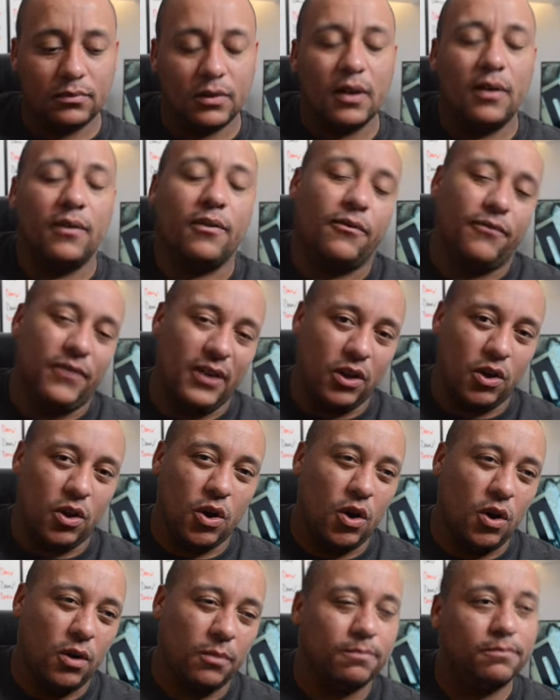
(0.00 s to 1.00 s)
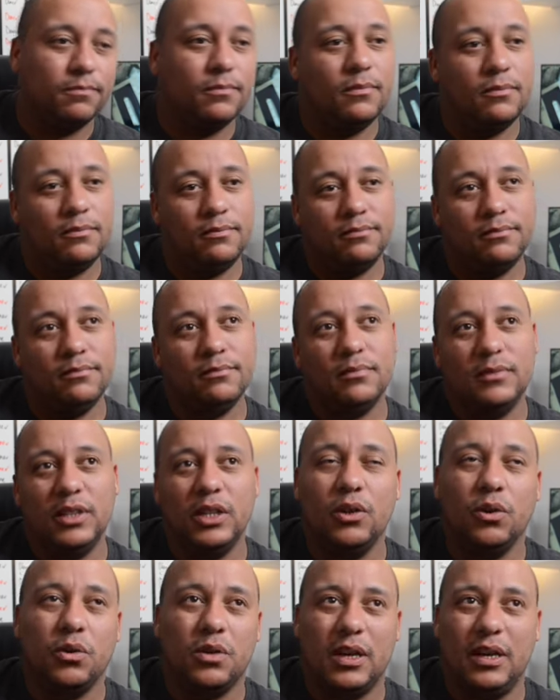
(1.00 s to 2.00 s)
For Thincoat, you're
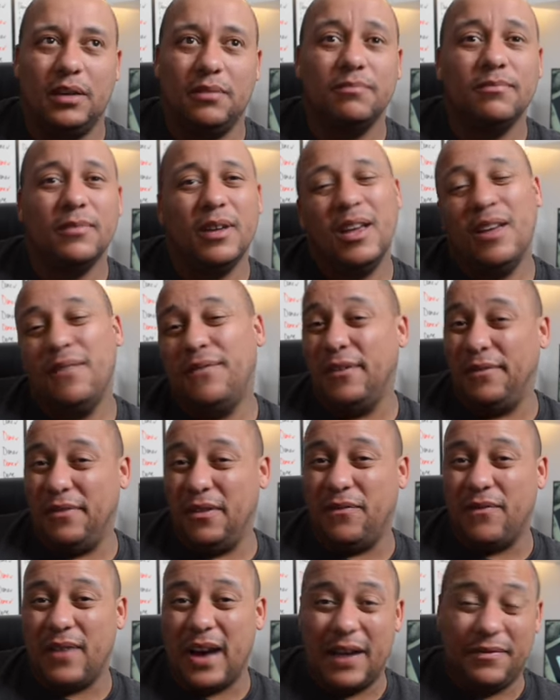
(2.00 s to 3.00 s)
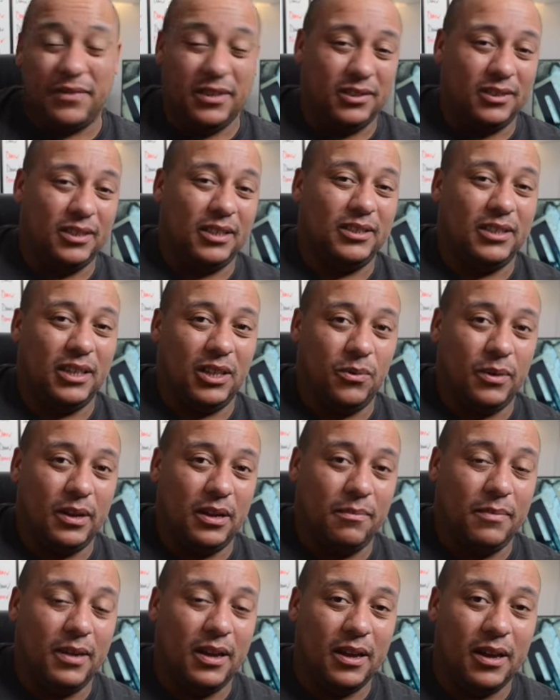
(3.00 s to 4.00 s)
looking 55 to 60 quid a
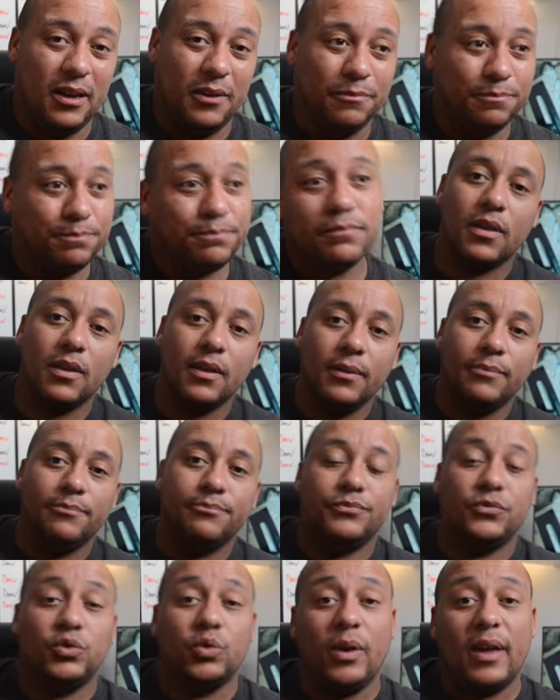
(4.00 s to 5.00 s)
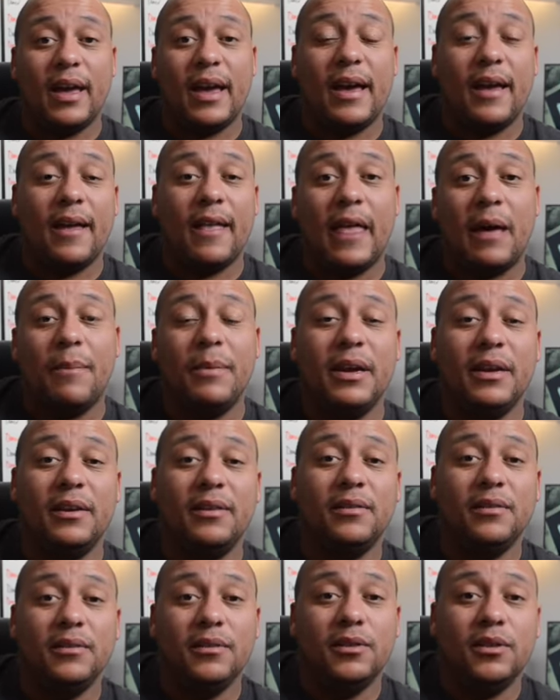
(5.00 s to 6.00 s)
metre. So yeah, I
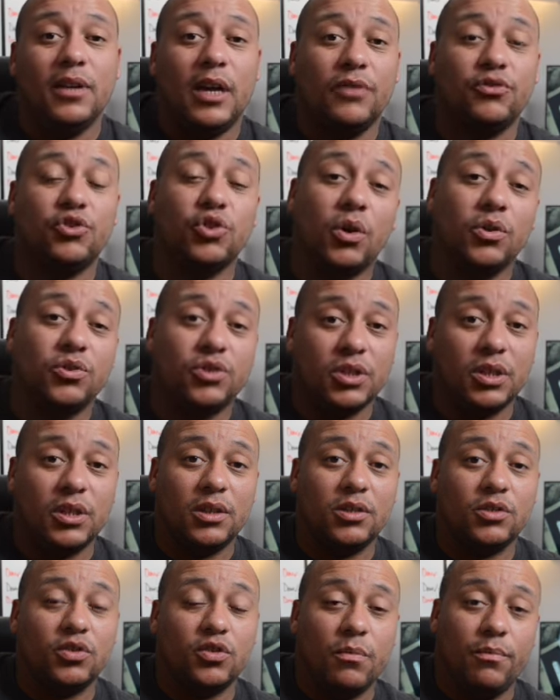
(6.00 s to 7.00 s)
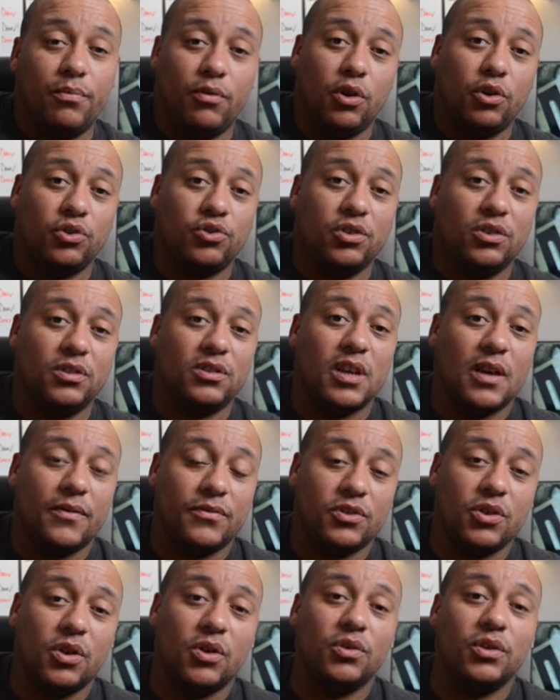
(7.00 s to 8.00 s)
mean, I've showed you some brochures.
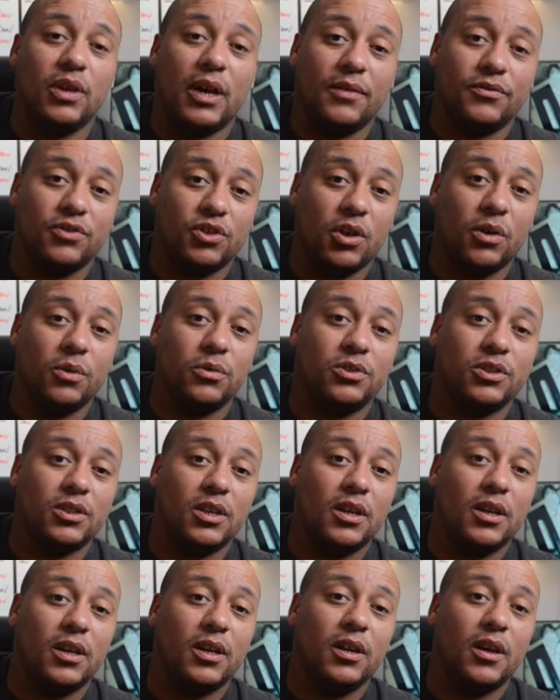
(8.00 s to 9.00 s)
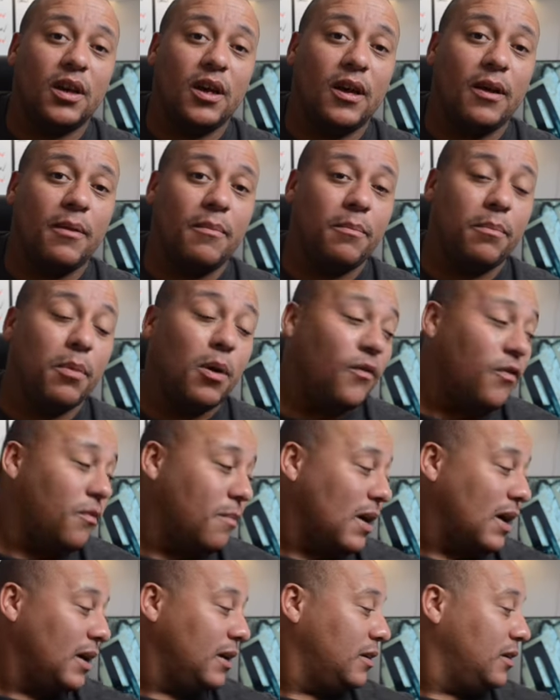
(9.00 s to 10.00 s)
I've showed you both of
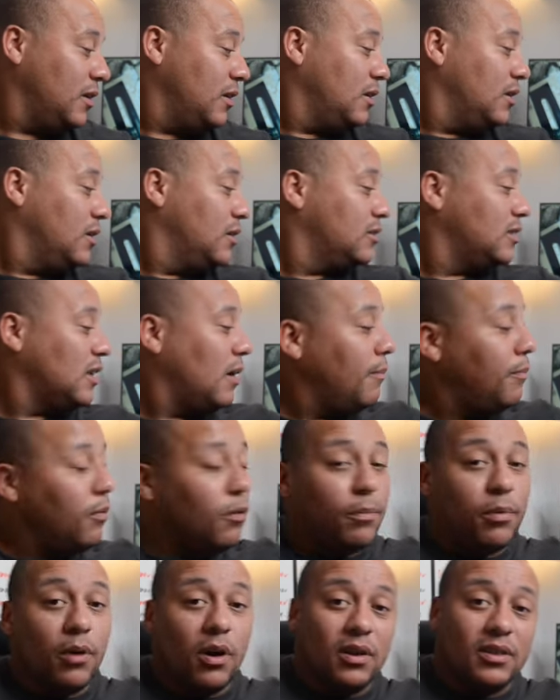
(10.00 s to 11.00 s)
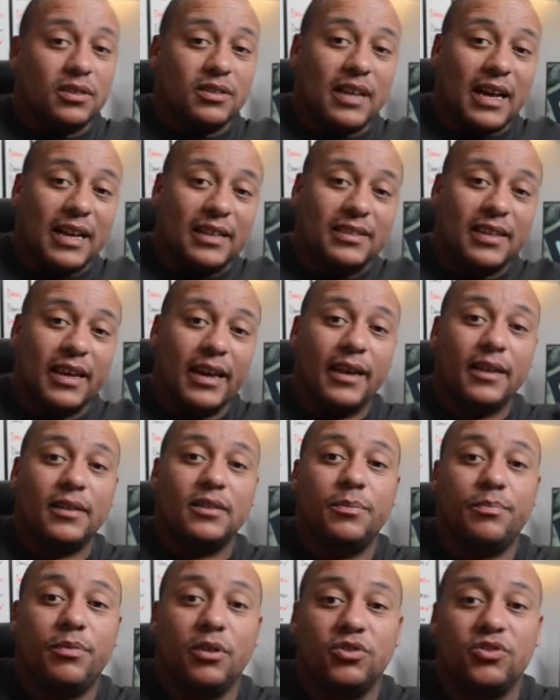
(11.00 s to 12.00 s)
my sample blocks that I take to
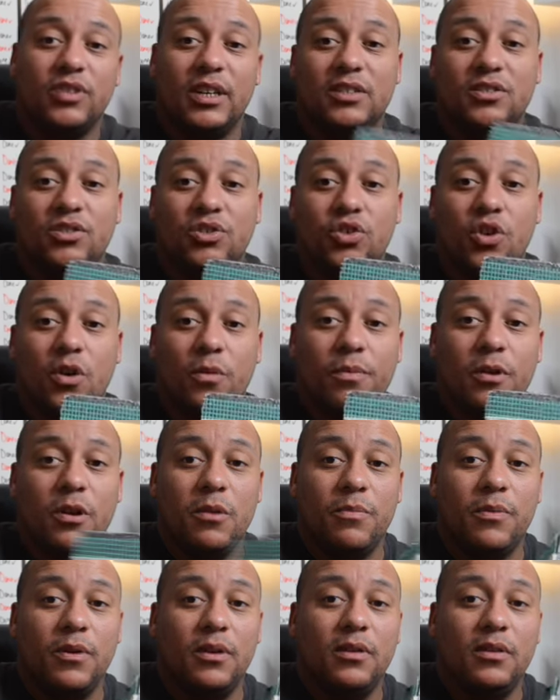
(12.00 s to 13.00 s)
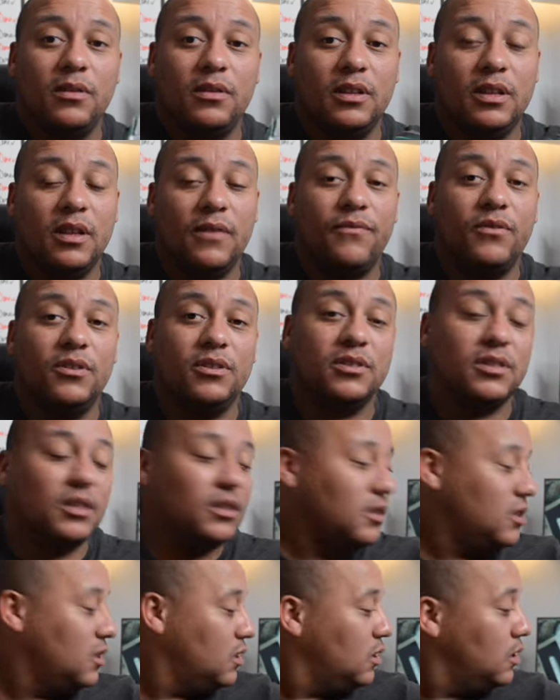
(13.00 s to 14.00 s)
projects to show people the differences.